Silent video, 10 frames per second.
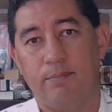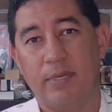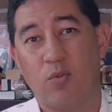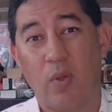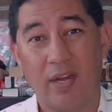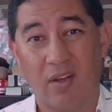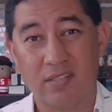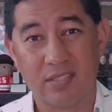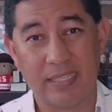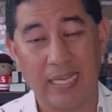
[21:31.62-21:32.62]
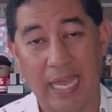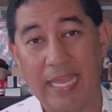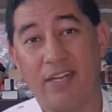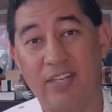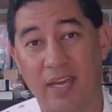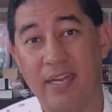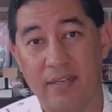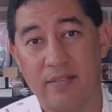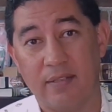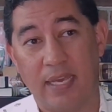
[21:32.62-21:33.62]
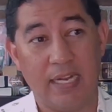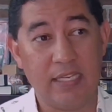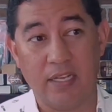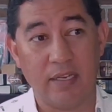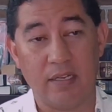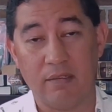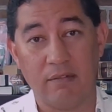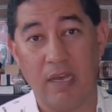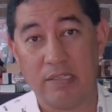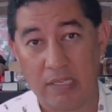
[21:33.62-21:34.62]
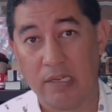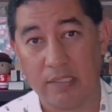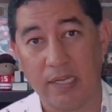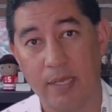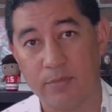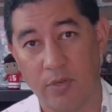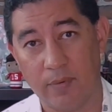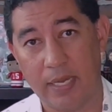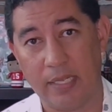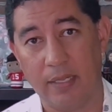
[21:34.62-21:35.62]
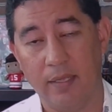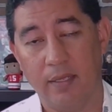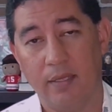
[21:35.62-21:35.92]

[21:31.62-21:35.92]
but quite honestly, I had done it, and I'd done it a ton of times already.